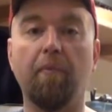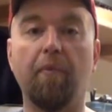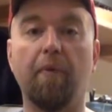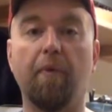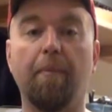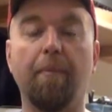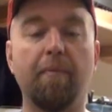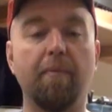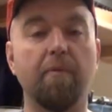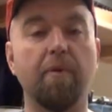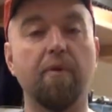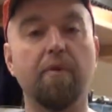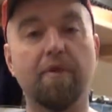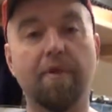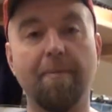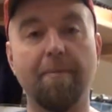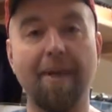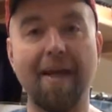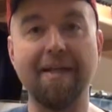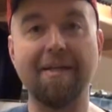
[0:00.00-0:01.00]
They're
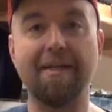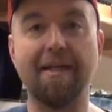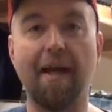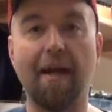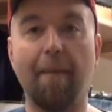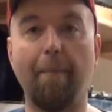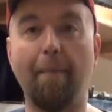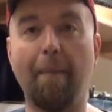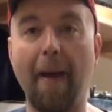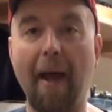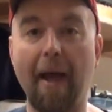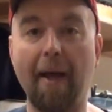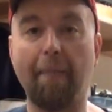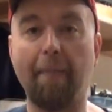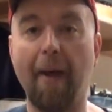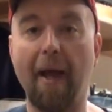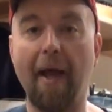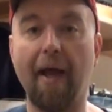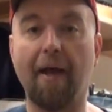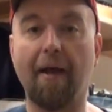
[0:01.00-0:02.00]
usually based on a
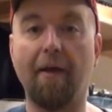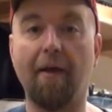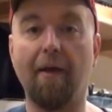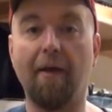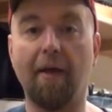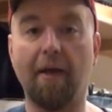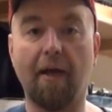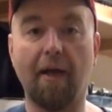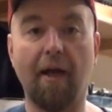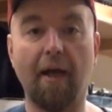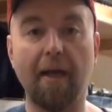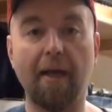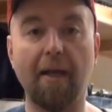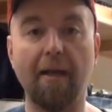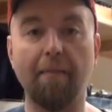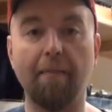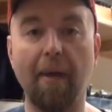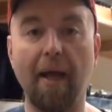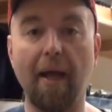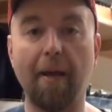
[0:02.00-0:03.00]
backpack, like a
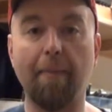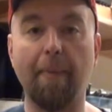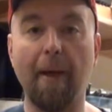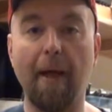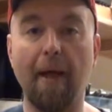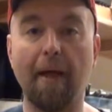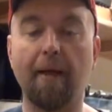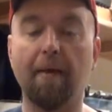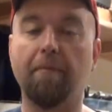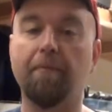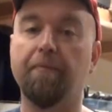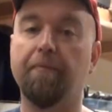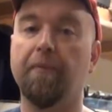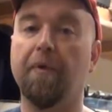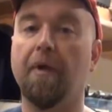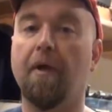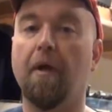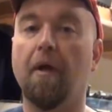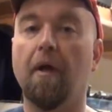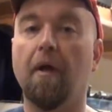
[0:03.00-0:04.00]
hiking backpack.
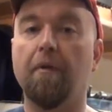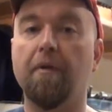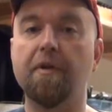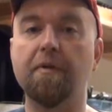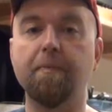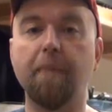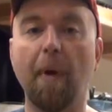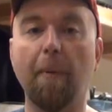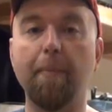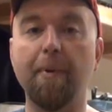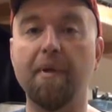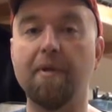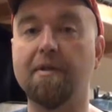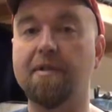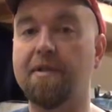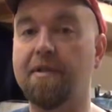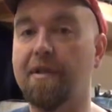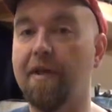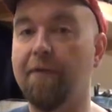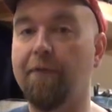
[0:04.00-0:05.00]
This puppet
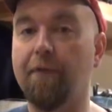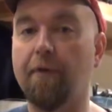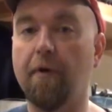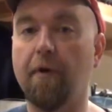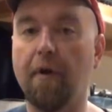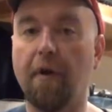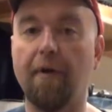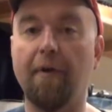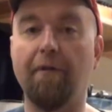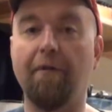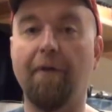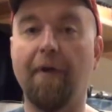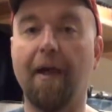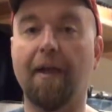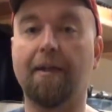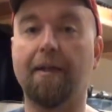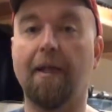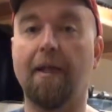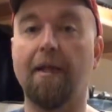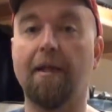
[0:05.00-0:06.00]
is different in the
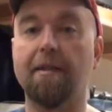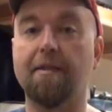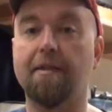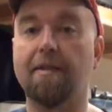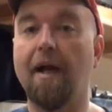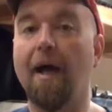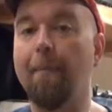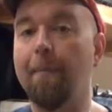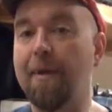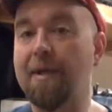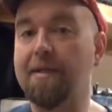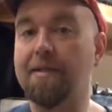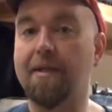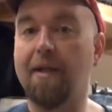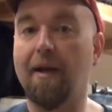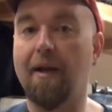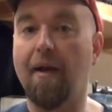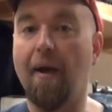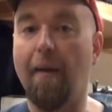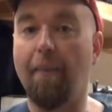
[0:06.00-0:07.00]
fact that it's not based
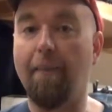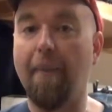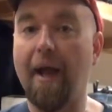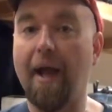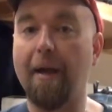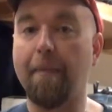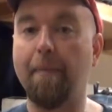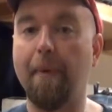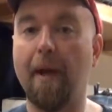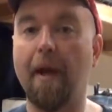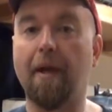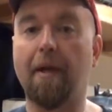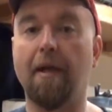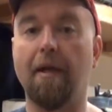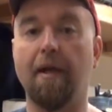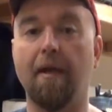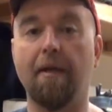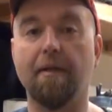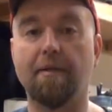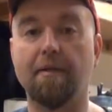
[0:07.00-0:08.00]
on a backpack.
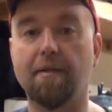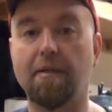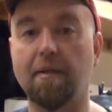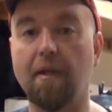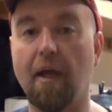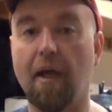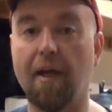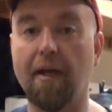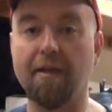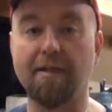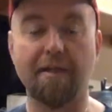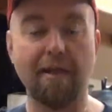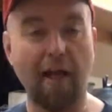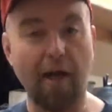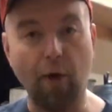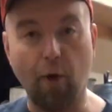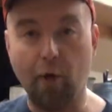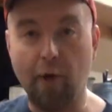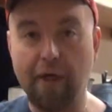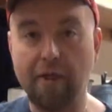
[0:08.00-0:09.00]
It's
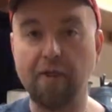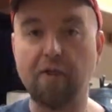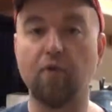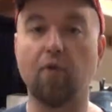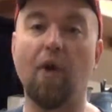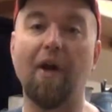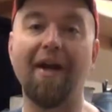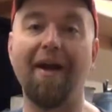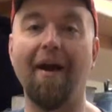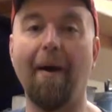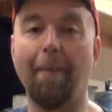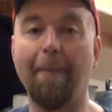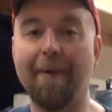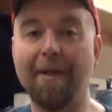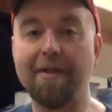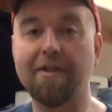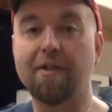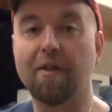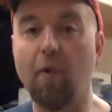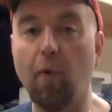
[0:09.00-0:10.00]
not going straight up.
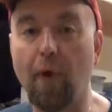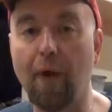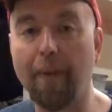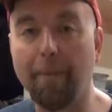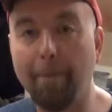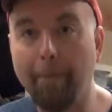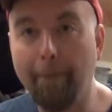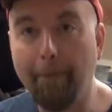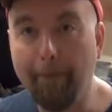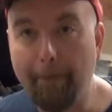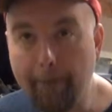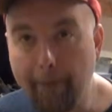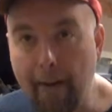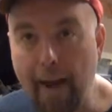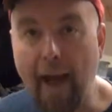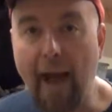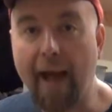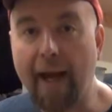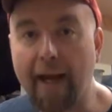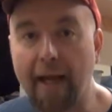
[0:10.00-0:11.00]
It's going
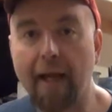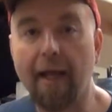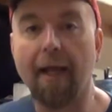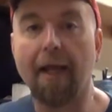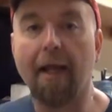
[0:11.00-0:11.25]
back,